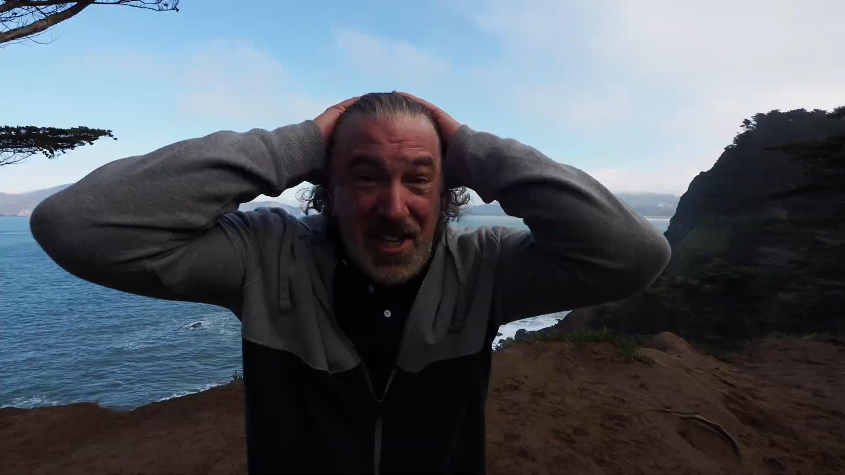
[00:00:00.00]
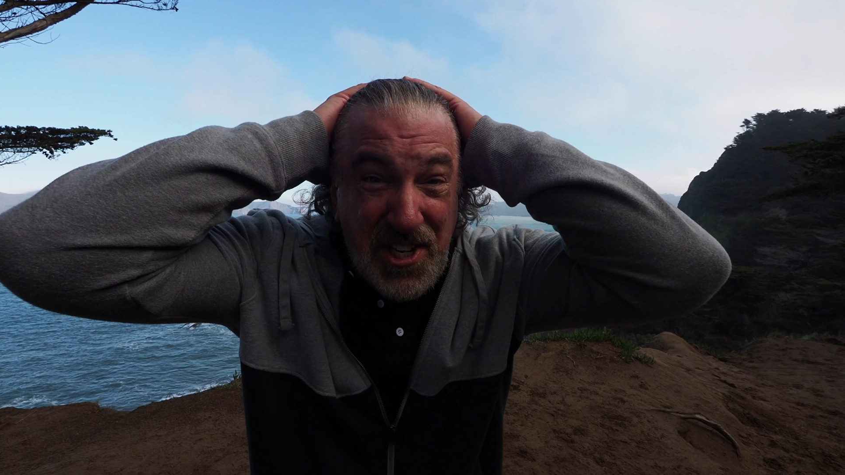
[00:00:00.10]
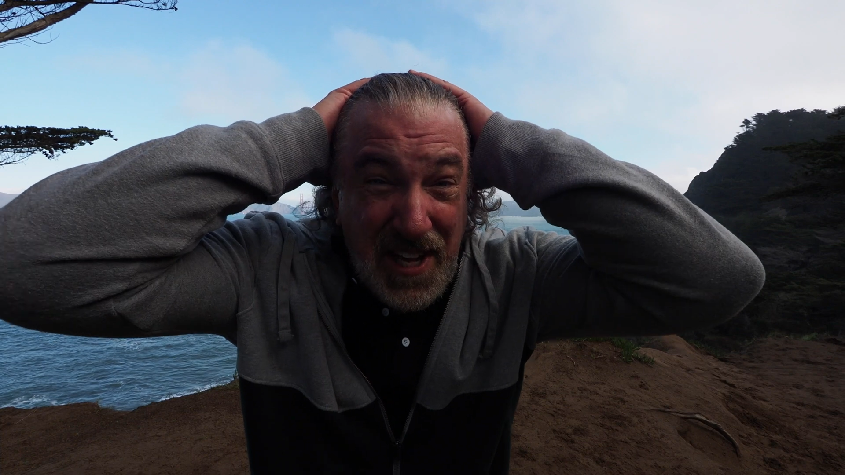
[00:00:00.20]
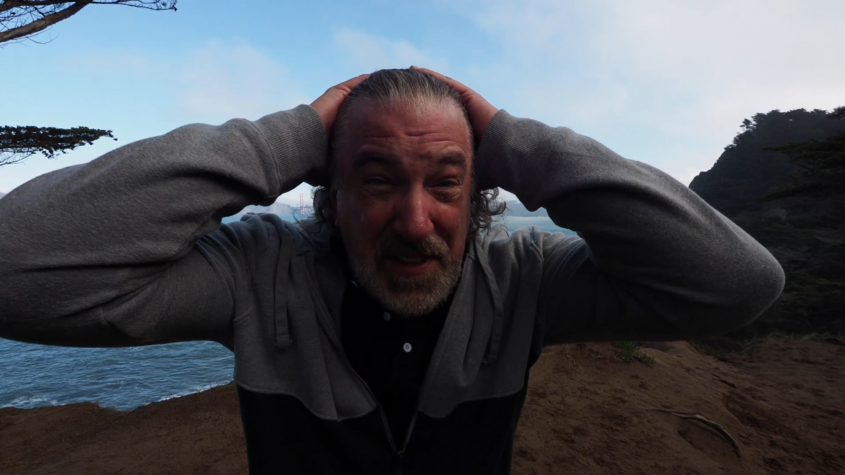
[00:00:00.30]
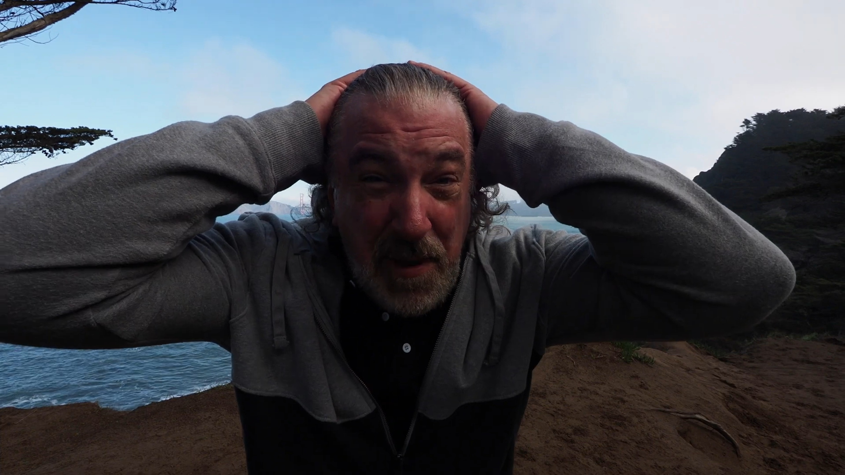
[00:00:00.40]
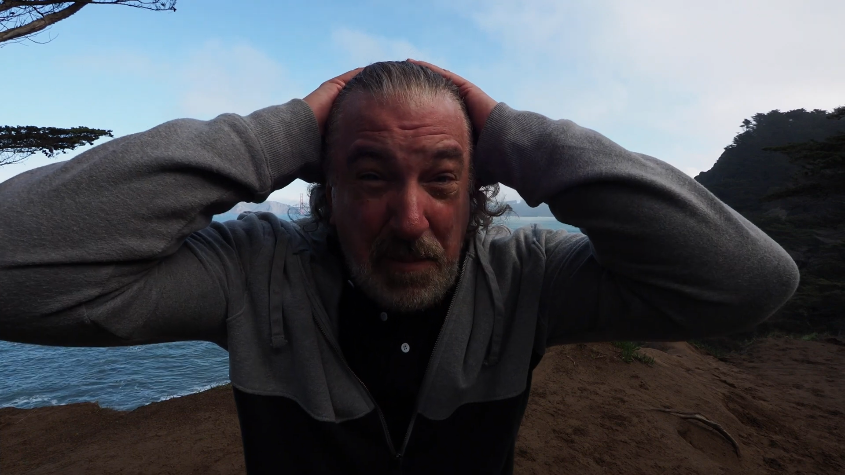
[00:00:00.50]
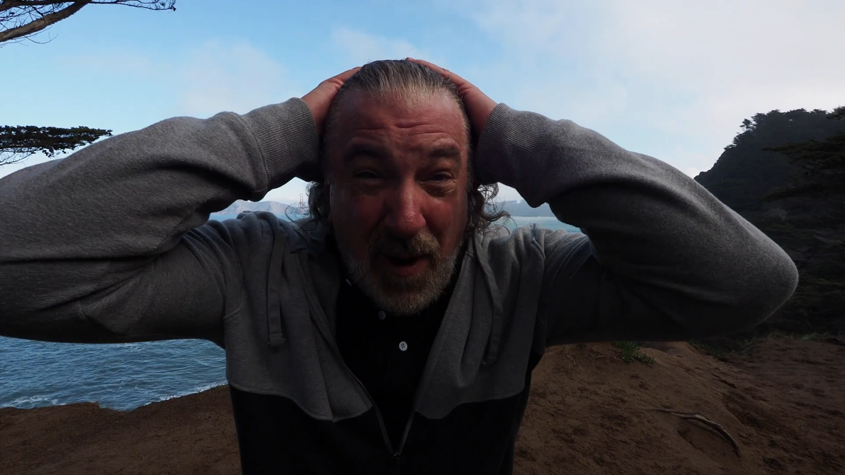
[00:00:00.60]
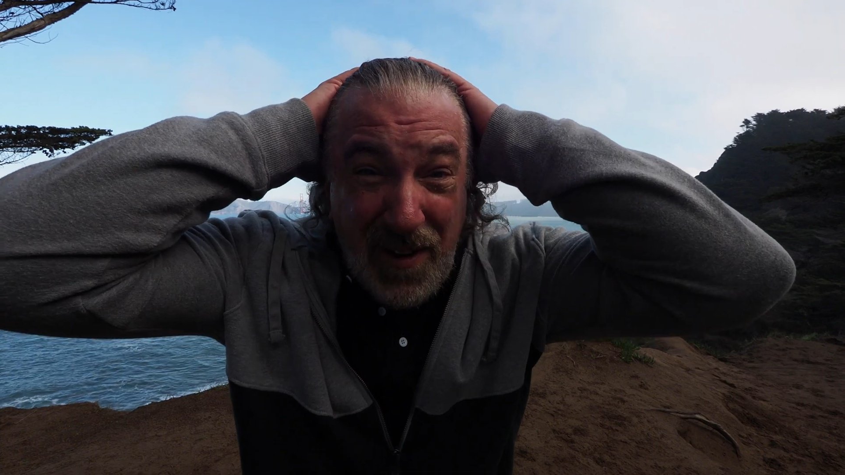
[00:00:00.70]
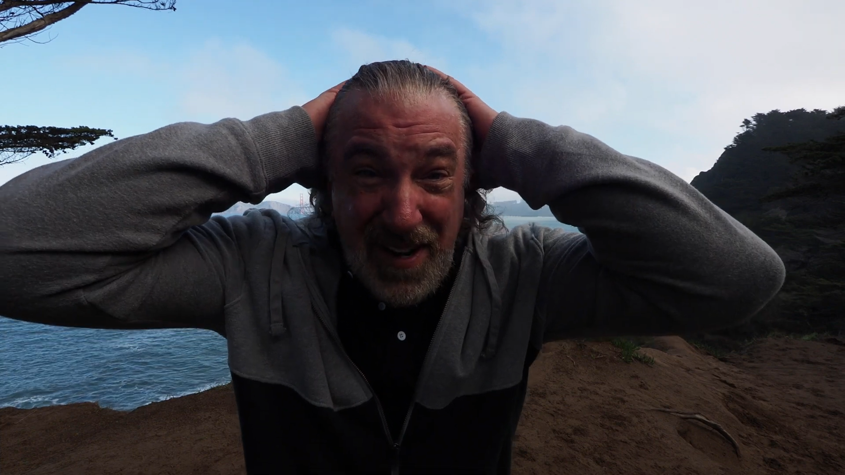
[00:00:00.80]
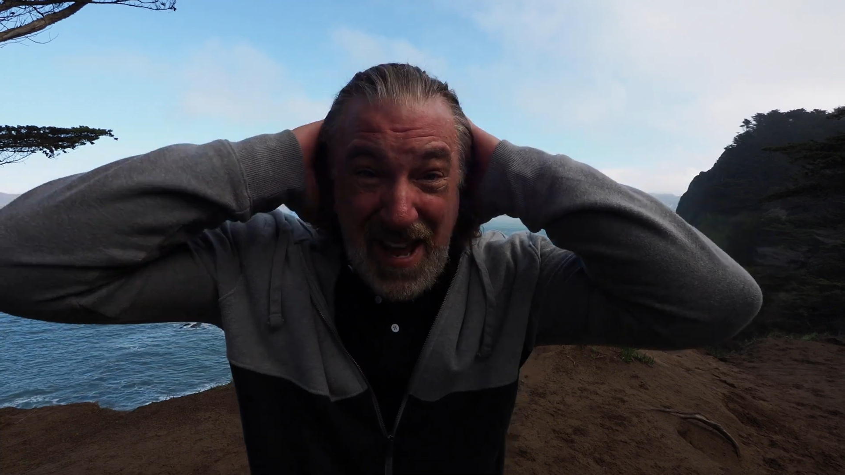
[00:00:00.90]
you get that
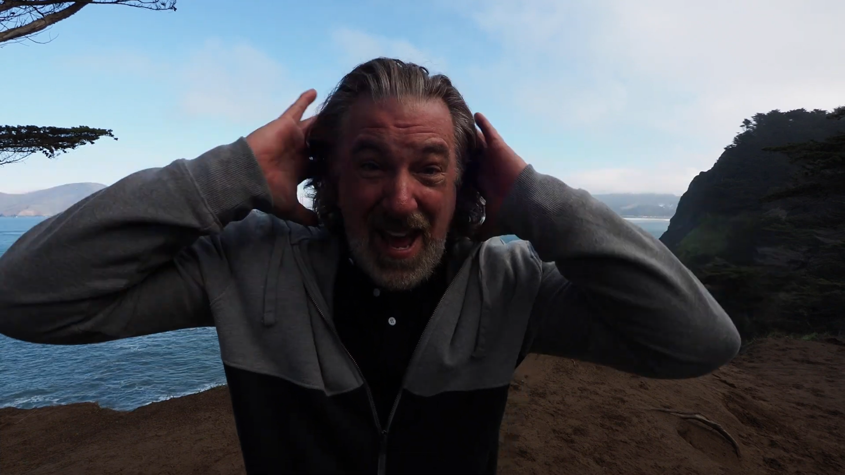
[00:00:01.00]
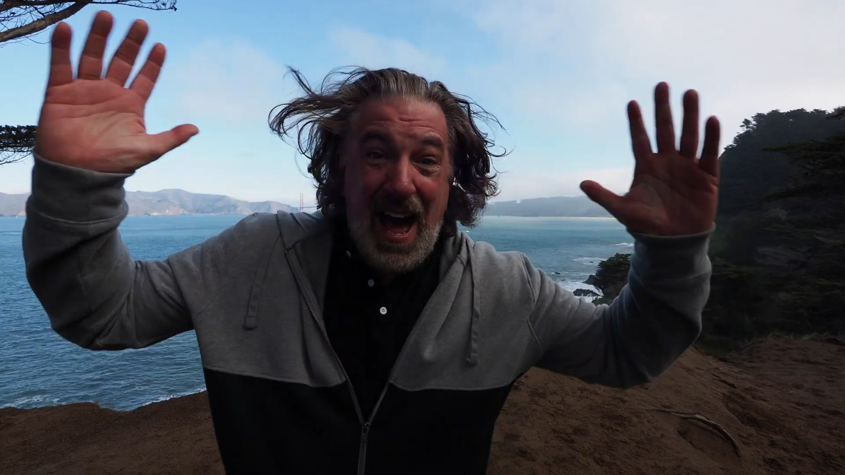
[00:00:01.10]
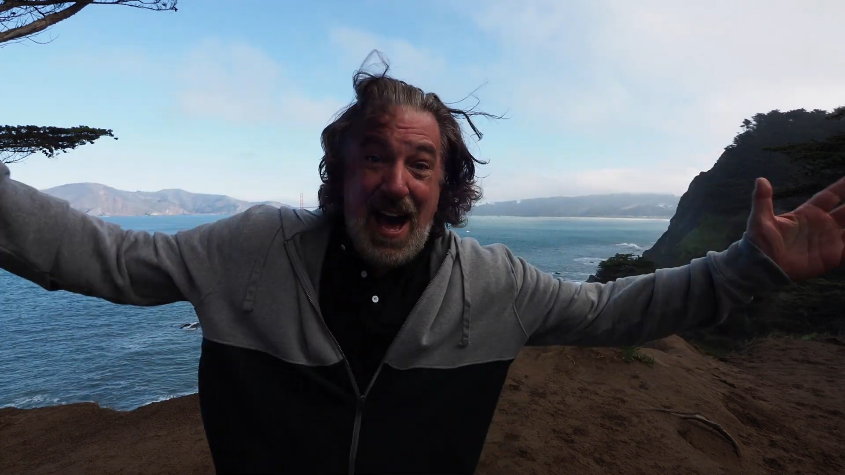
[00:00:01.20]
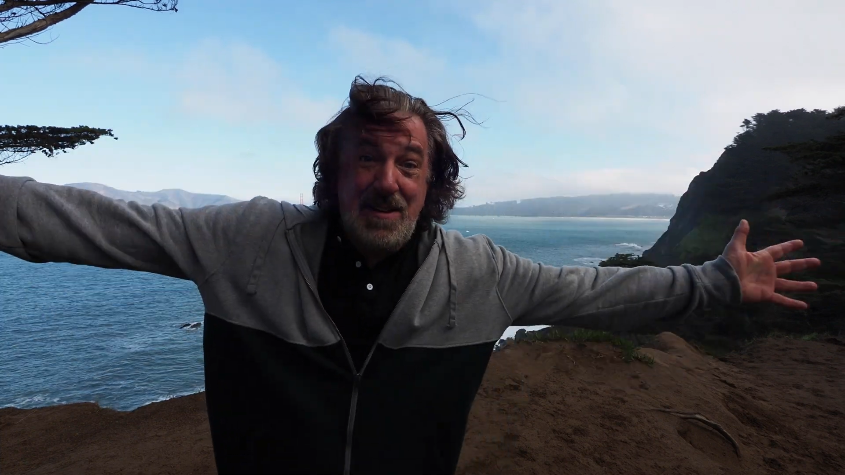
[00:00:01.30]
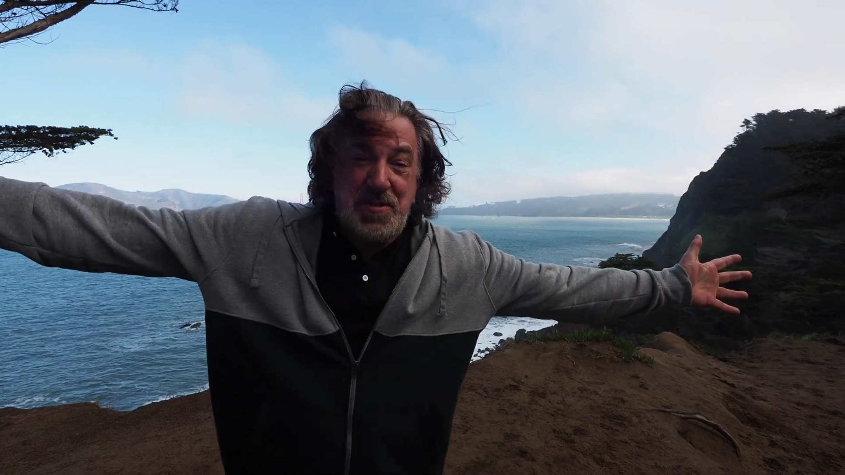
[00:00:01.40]
part? I'm